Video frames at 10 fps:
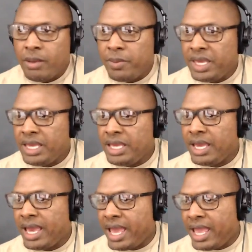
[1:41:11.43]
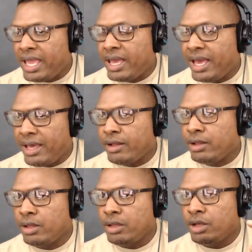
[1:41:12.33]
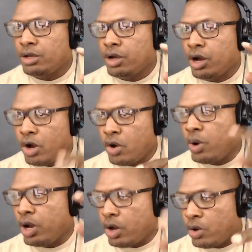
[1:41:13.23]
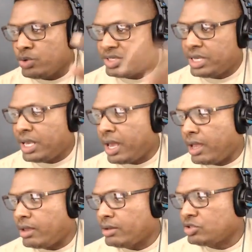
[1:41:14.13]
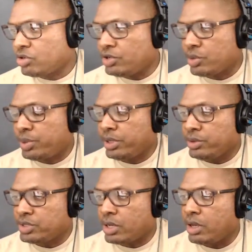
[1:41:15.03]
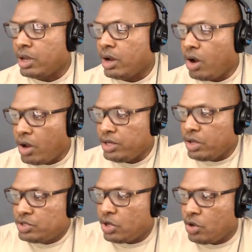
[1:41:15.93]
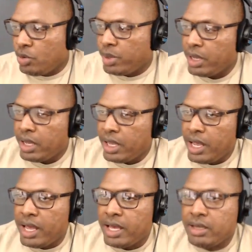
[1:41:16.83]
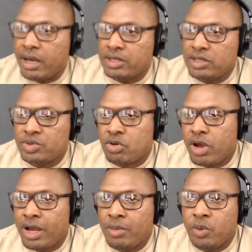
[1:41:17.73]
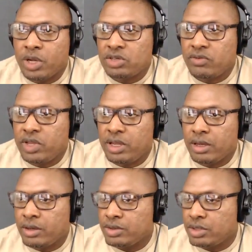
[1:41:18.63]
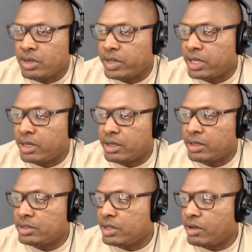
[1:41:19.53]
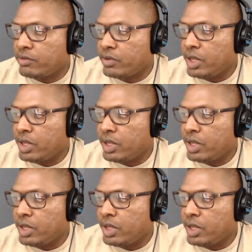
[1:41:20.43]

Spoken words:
STRANGERPALOOZA, Stranger Palooza on YouTube, and subscribe and watch the videos and all that kind of good stuff.